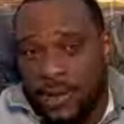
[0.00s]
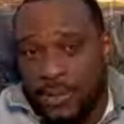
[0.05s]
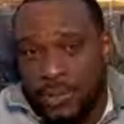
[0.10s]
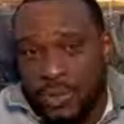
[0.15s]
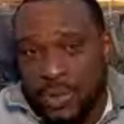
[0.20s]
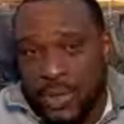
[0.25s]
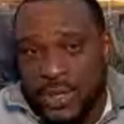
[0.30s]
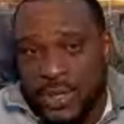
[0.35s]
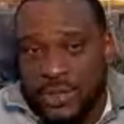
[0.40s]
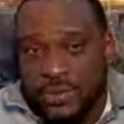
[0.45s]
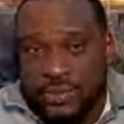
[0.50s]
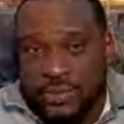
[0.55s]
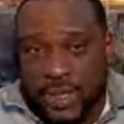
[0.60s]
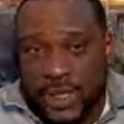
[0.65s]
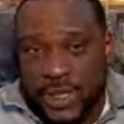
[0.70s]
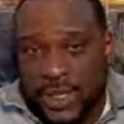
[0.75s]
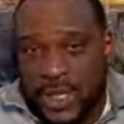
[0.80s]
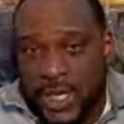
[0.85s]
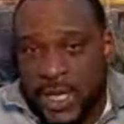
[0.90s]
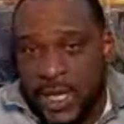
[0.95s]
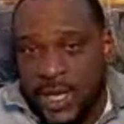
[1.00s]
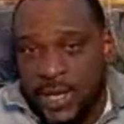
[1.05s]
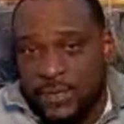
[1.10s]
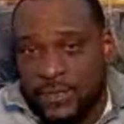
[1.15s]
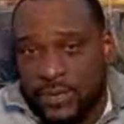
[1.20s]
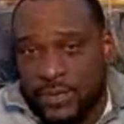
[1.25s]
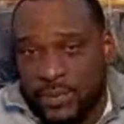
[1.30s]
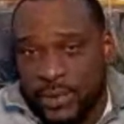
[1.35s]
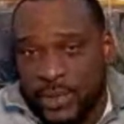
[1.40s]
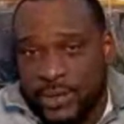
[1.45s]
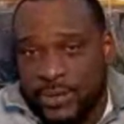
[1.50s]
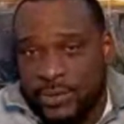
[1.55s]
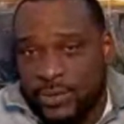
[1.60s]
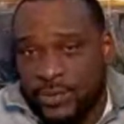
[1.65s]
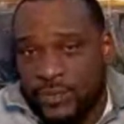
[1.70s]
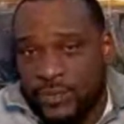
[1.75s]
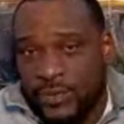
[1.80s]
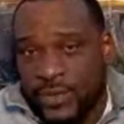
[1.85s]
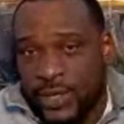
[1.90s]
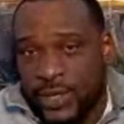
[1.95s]
homeboys is really dead for
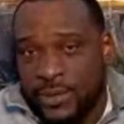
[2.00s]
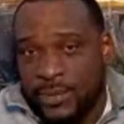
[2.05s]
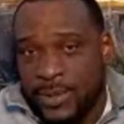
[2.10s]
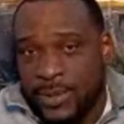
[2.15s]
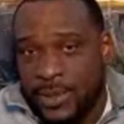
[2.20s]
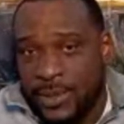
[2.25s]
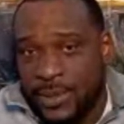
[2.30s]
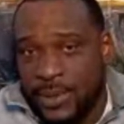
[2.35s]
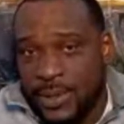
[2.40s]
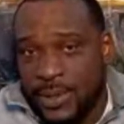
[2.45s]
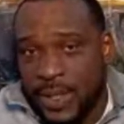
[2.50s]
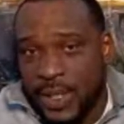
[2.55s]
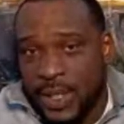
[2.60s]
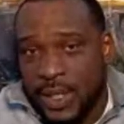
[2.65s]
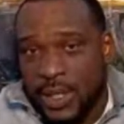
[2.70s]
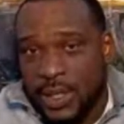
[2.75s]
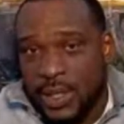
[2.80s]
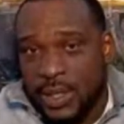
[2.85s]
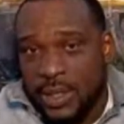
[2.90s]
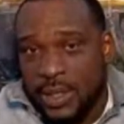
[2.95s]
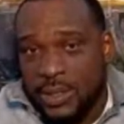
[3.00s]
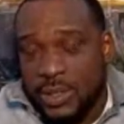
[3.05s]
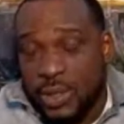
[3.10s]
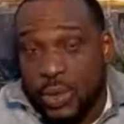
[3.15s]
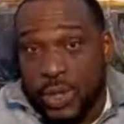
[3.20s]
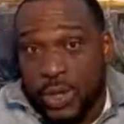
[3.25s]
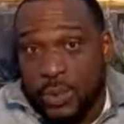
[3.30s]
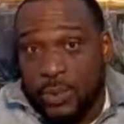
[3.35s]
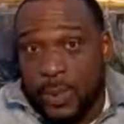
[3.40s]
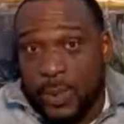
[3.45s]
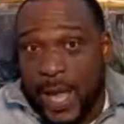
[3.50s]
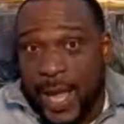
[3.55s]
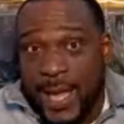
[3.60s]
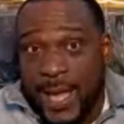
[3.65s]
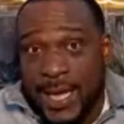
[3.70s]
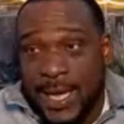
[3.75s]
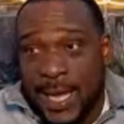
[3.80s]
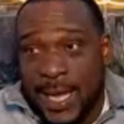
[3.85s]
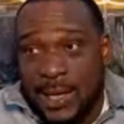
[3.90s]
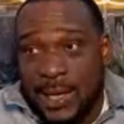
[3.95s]
real. You feel me? So he yeah.
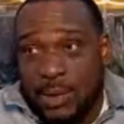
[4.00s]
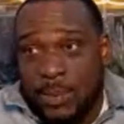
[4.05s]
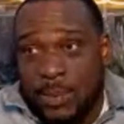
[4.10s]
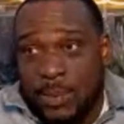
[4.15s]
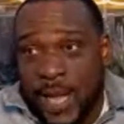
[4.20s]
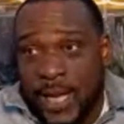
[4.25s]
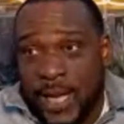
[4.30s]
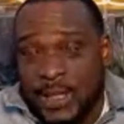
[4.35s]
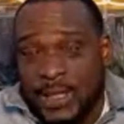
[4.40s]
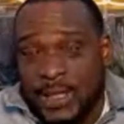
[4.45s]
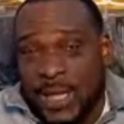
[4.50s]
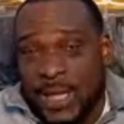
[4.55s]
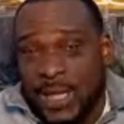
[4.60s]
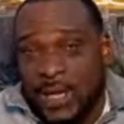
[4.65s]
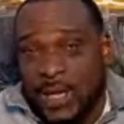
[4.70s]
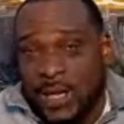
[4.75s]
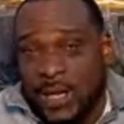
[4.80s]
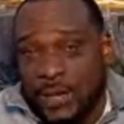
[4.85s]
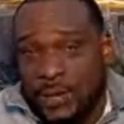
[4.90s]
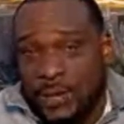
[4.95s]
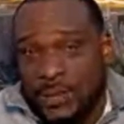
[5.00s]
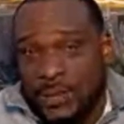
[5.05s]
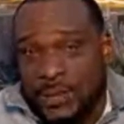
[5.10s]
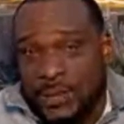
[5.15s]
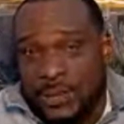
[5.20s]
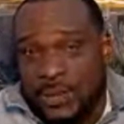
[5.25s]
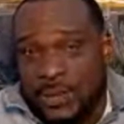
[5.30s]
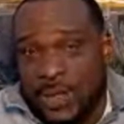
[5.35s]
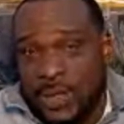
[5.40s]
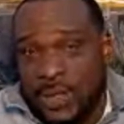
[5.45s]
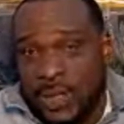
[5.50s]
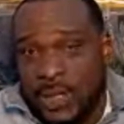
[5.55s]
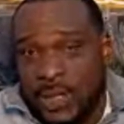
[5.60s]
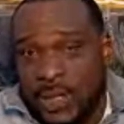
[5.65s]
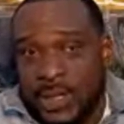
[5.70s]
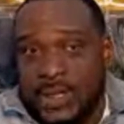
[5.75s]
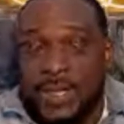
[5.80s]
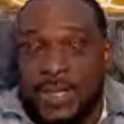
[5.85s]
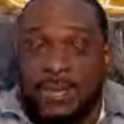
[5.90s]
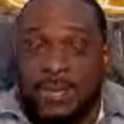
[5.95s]
ain't got nobody to tell on.
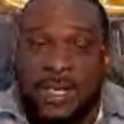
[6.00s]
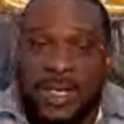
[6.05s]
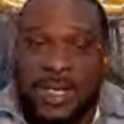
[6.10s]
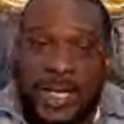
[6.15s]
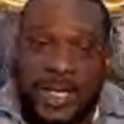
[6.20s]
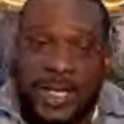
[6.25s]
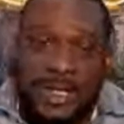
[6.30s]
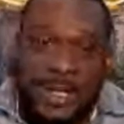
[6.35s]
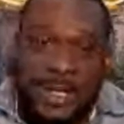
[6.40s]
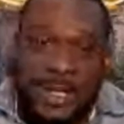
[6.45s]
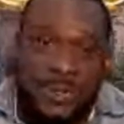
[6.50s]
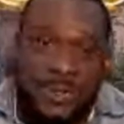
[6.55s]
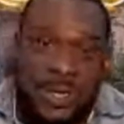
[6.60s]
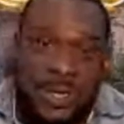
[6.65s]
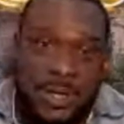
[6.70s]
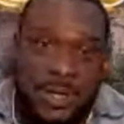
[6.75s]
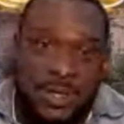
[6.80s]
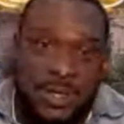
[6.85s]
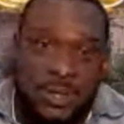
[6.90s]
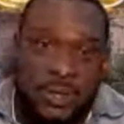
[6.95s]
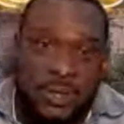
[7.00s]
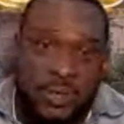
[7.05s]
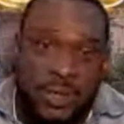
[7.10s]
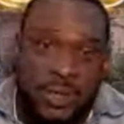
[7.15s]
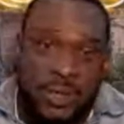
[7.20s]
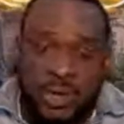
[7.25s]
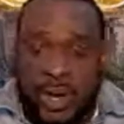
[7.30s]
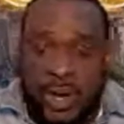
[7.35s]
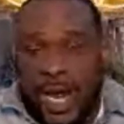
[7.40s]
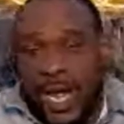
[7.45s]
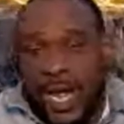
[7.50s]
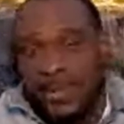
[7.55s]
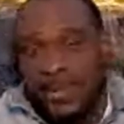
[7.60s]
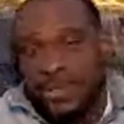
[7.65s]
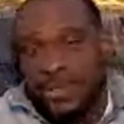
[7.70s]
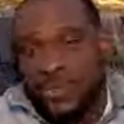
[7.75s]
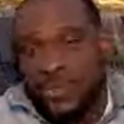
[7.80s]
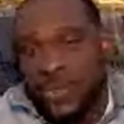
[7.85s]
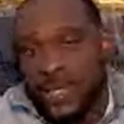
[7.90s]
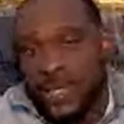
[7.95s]
Cause them the niggas he was only doing
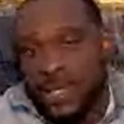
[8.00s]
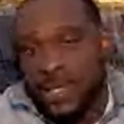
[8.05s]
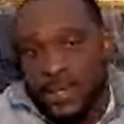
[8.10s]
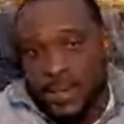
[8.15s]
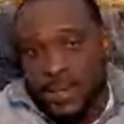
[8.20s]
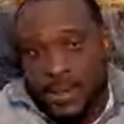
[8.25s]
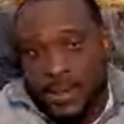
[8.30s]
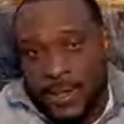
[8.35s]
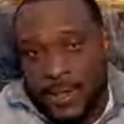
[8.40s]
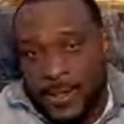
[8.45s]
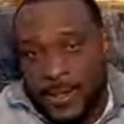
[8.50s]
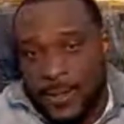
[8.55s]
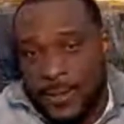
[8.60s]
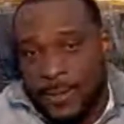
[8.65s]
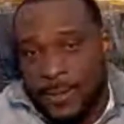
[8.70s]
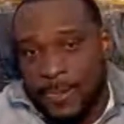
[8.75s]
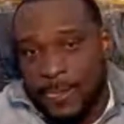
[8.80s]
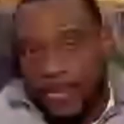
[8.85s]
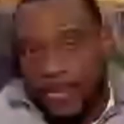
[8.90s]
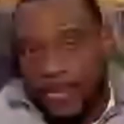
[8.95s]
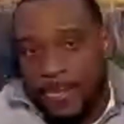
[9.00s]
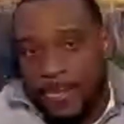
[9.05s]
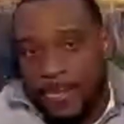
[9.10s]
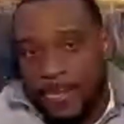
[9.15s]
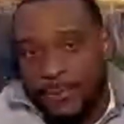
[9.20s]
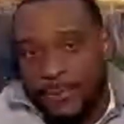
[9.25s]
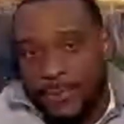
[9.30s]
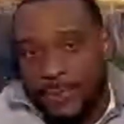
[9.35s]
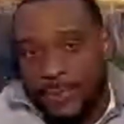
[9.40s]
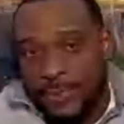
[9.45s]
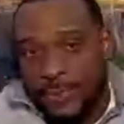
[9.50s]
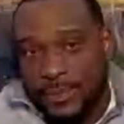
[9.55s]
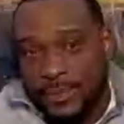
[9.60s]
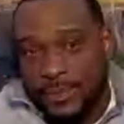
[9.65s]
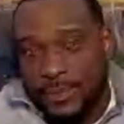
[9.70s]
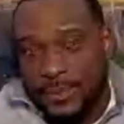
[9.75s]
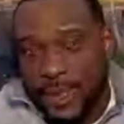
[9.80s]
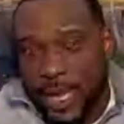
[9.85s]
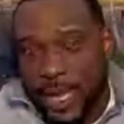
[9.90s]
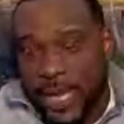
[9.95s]
crimes with.
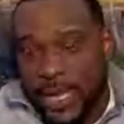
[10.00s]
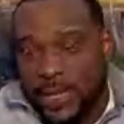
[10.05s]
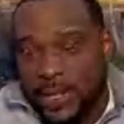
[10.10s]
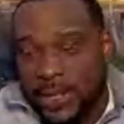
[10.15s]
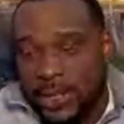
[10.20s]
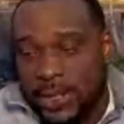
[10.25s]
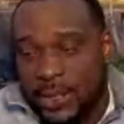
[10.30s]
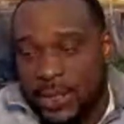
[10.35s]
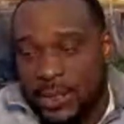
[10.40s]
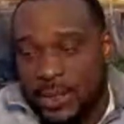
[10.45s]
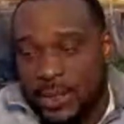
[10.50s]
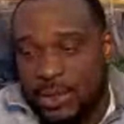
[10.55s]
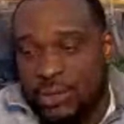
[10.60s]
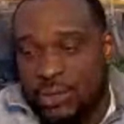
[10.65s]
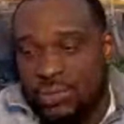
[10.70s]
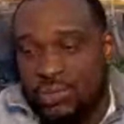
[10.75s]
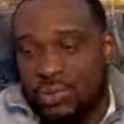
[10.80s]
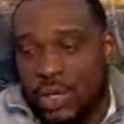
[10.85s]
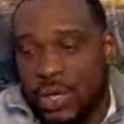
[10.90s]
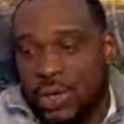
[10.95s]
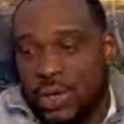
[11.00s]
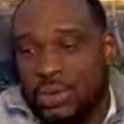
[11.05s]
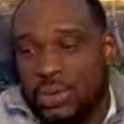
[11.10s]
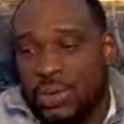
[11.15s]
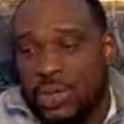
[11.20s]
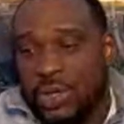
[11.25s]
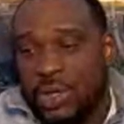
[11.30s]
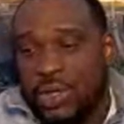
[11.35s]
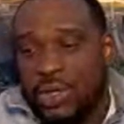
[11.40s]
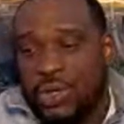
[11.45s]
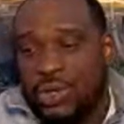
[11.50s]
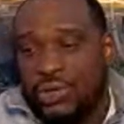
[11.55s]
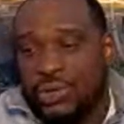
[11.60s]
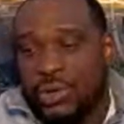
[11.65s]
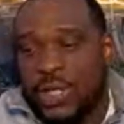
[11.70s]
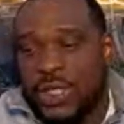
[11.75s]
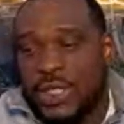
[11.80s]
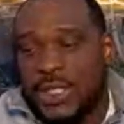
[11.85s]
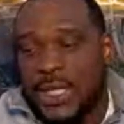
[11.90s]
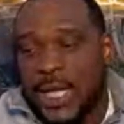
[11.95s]
Right. Like, yeah. you know, you
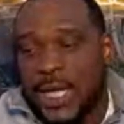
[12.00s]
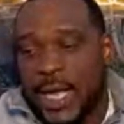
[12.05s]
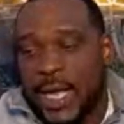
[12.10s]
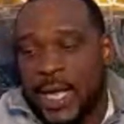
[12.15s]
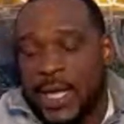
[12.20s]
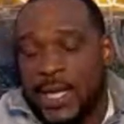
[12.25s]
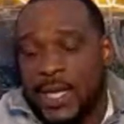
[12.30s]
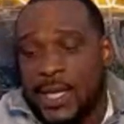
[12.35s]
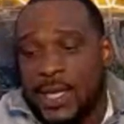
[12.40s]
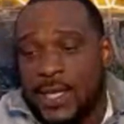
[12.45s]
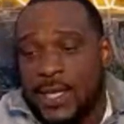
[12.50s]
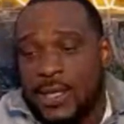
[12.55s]
could say